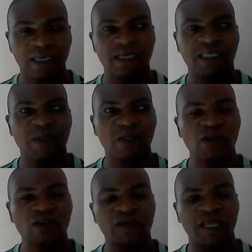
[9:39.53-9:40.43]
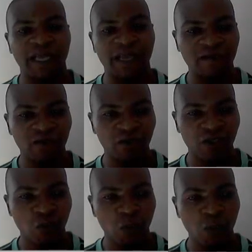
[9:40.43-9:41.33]
It is because of the
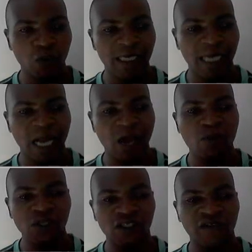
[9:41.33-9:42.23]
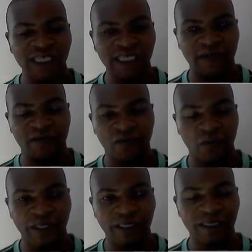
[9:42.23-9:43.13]
influence. So we look at how much of this
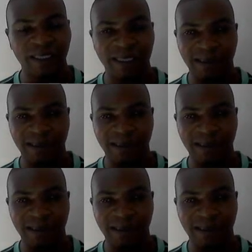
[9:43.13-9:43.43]
influence